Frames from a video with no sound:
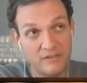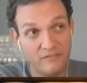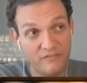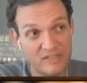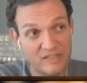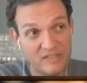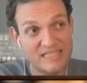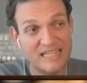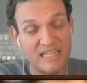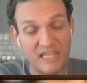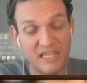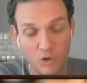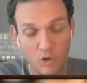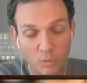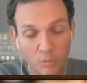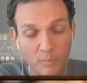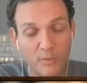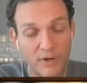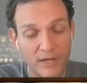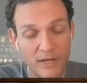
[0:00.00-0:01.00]
it's a new
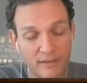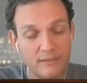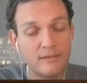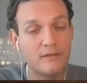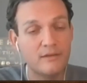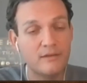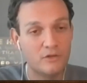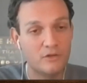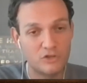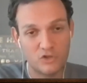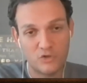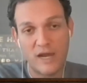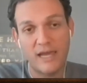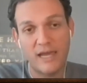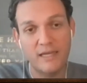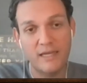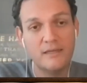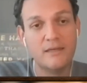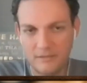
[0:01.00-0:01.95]
brand you're trying,